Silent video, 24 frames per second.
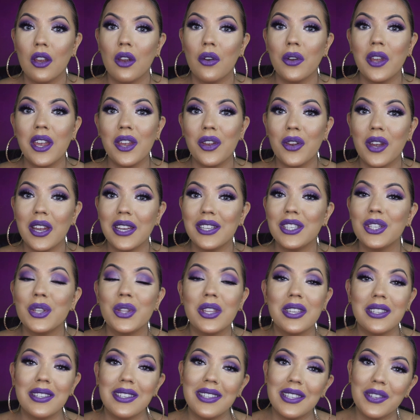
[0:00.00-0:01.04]
Okay guys, so
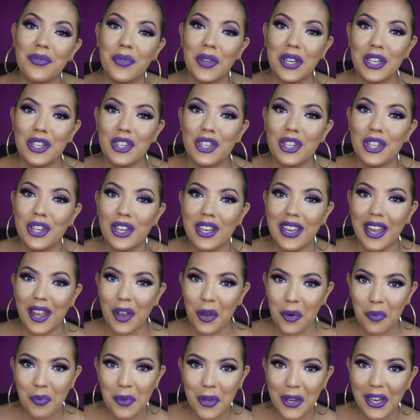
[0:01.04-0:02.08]
this is a finished look. I
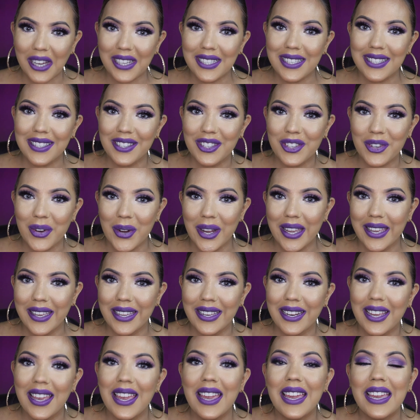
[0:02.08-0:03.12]
hope you guys enjoy
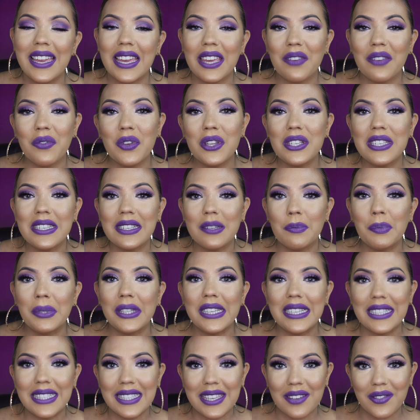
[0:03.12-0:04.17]
it. If you did,
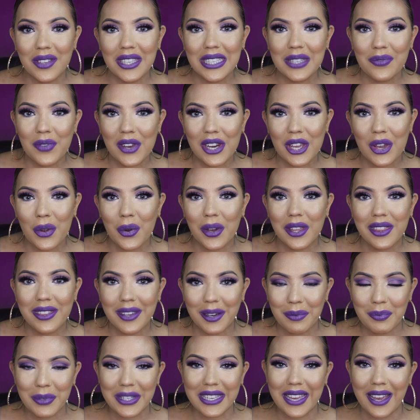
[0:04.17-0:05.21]
please give this video a
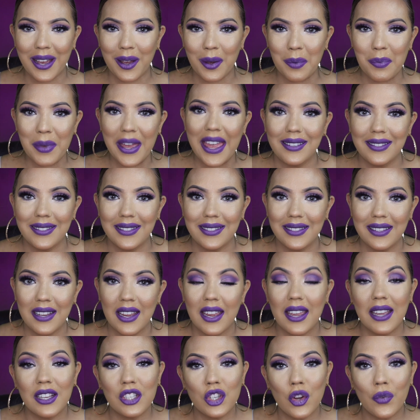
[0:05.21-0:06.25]
thumbs up.
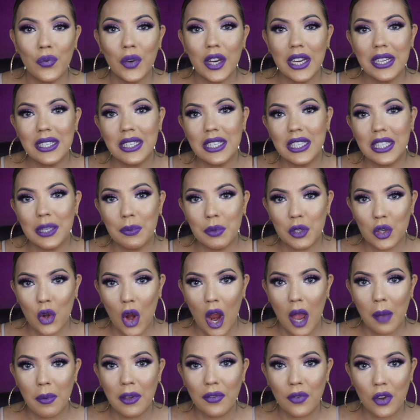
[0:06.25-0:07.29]
And don't forget to
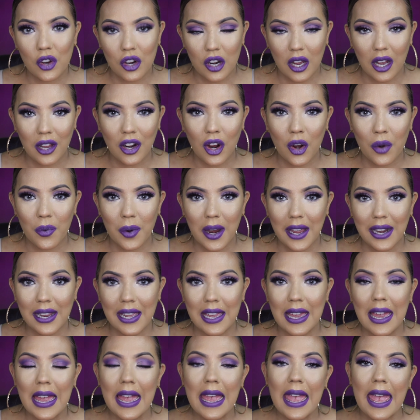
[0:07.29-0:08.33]
subscribe if you're not
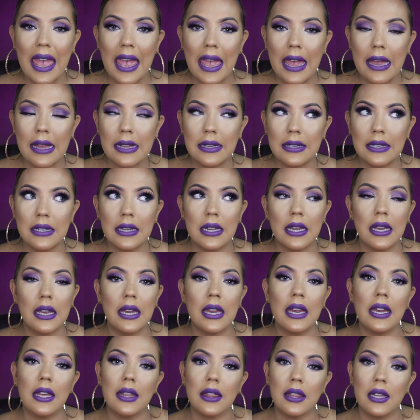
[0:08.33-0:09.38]
already. And
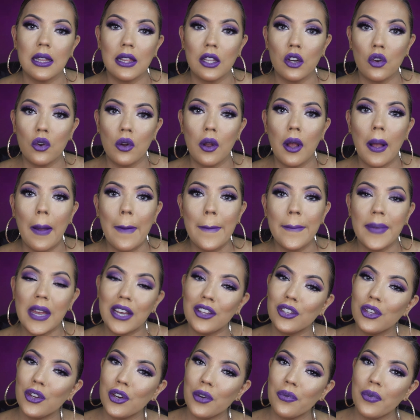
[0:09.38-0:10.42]
hit the little
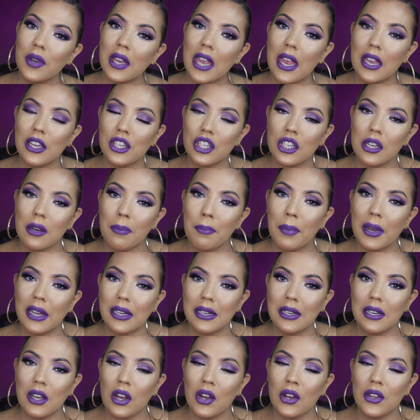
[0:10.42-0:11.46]
bell notification
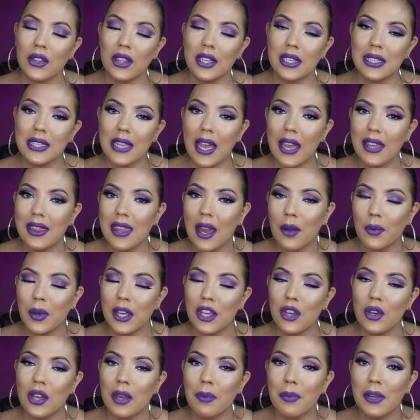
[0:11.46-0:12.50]
button on the side. That way
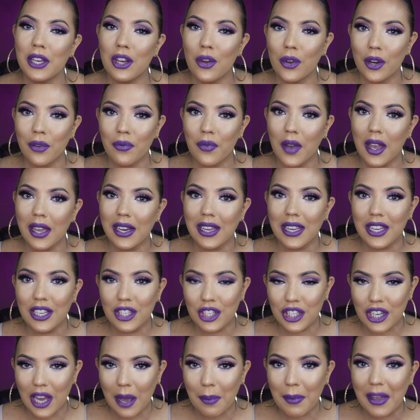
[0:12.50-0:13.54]
you can be notified
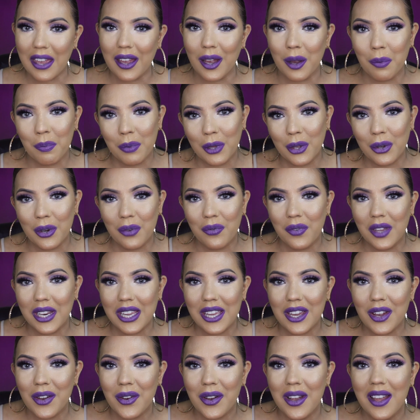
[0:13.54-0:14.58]
each time I upload a
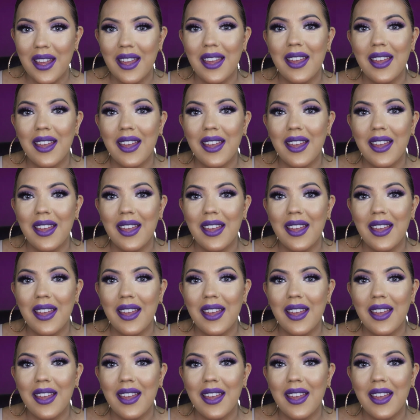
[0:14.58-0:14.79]
video.